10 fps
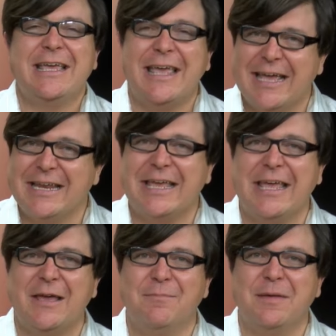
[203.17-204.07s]

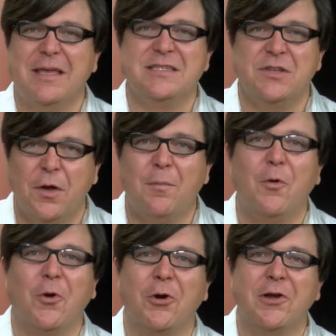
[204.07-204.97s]
CannaCamp is no
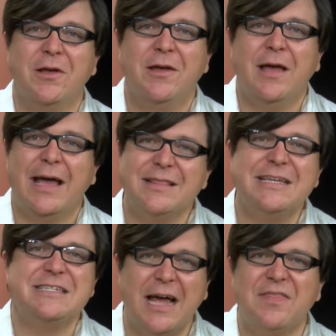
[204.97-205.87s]
more. At
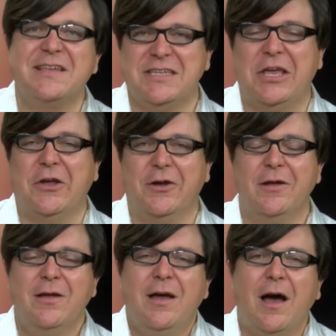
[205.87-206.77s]
least not this year.
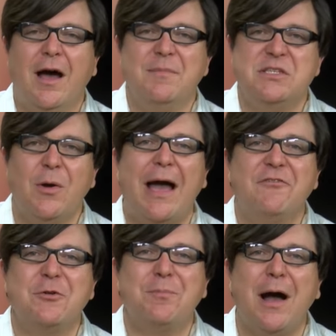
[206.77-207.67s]
Um, so
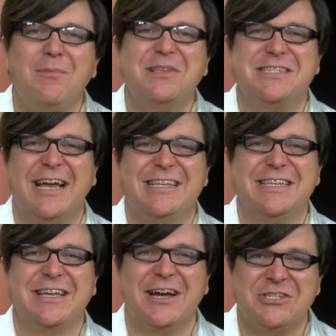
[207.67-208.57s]
after
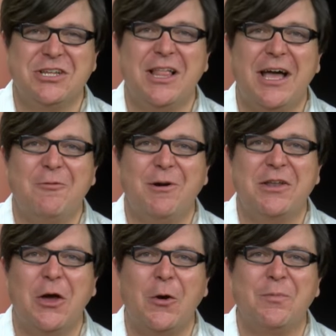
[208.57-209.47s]
publicizing a July
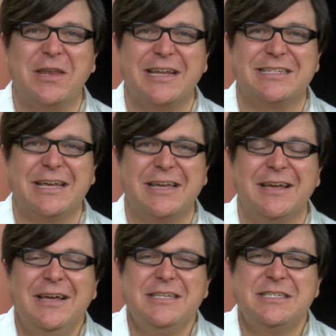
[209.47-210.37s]
1 opening date,
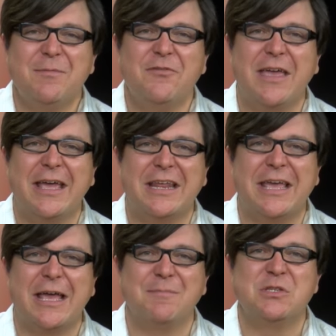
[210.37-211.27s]
some of
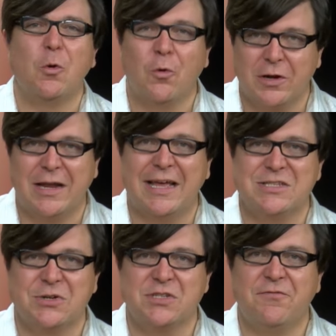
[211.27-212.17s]
CannaCamp's
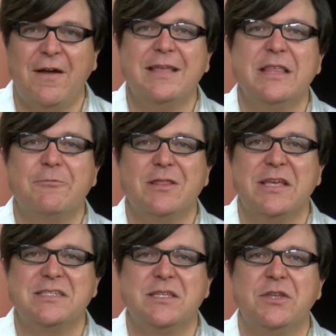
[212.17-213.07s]
organizers finally
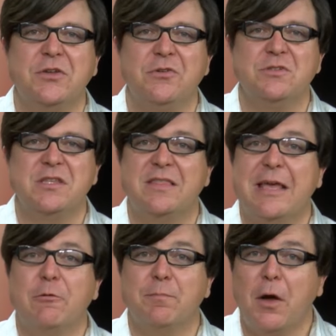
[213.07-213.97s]
released the news that
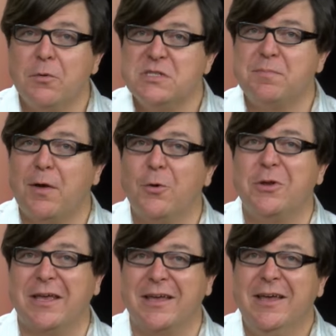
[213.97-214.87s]
they were
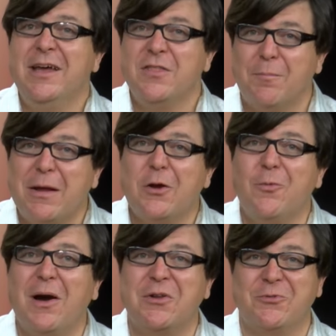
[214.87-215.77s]
postponing the
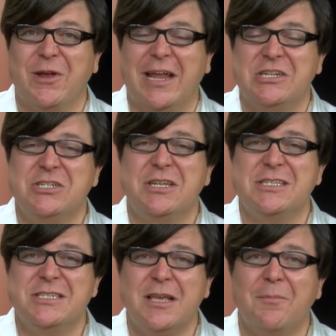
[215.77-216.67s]
Marijuana Ranch to
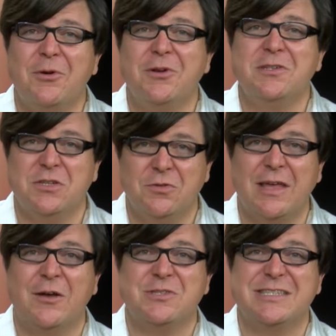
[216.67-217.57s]
summer
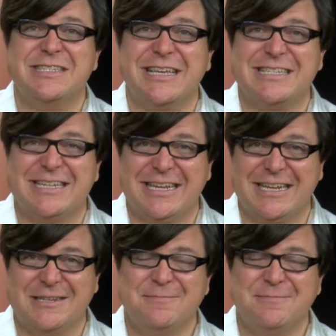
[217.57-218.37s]
2016.